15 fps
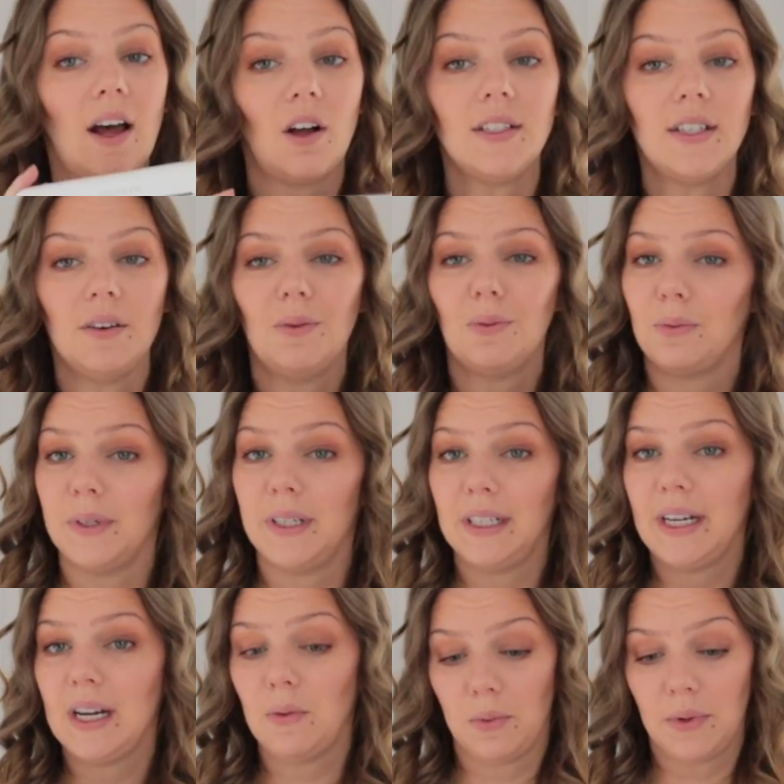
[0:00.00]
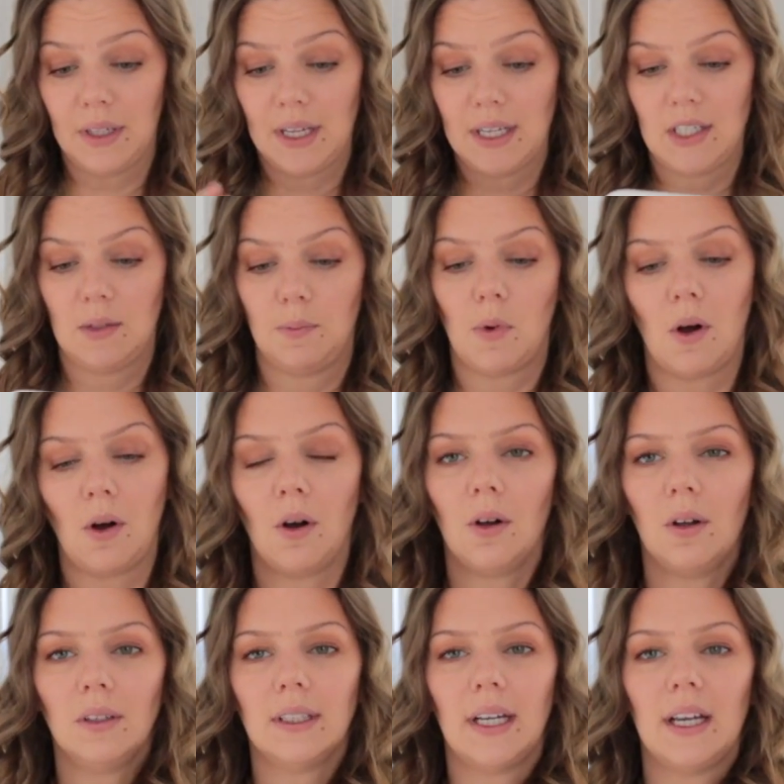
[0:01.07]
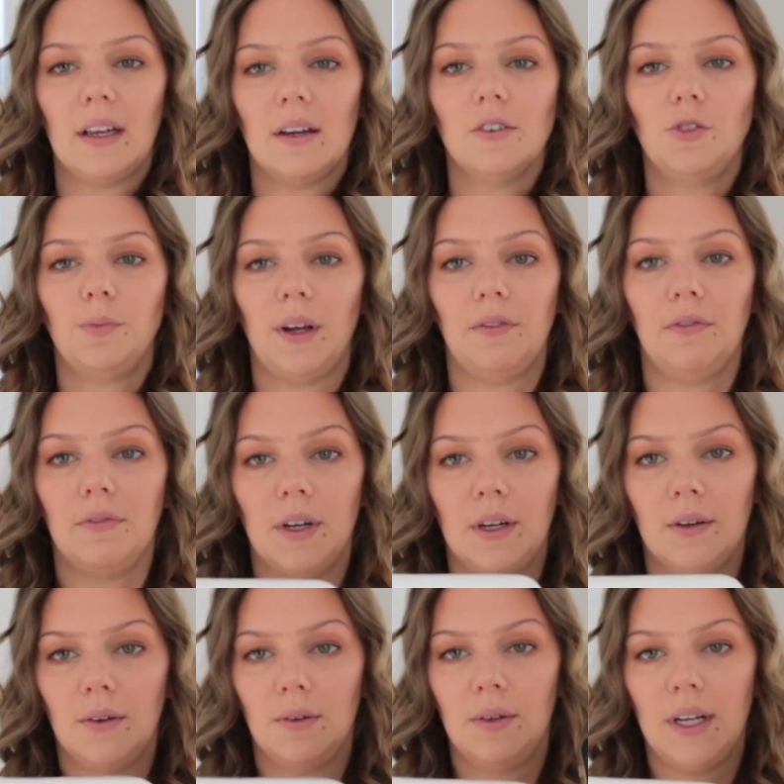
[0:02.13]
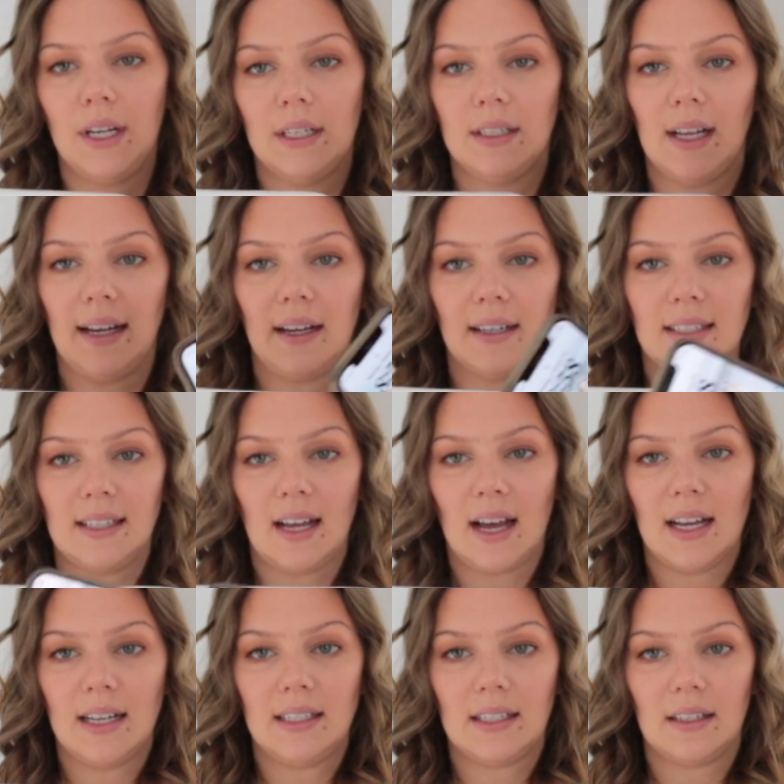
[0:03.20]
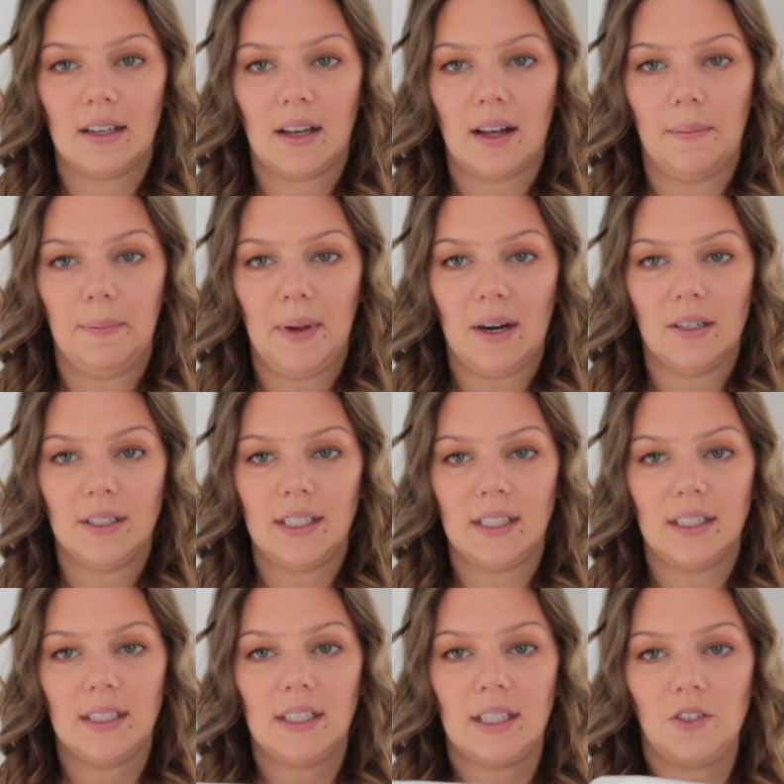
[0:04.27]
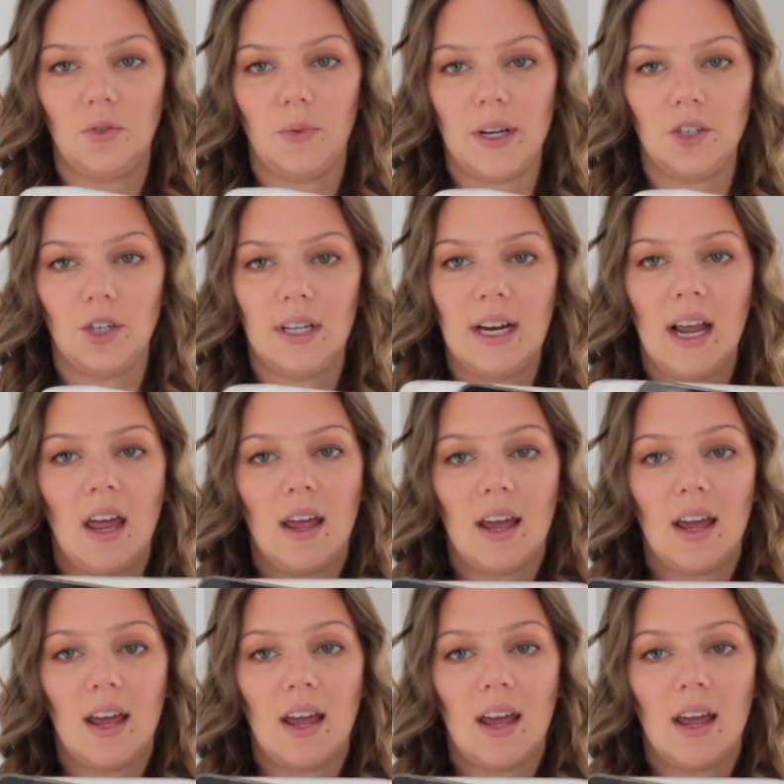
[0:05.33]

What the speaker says: also really, really small. Like here's my phone in like a size comparison situation.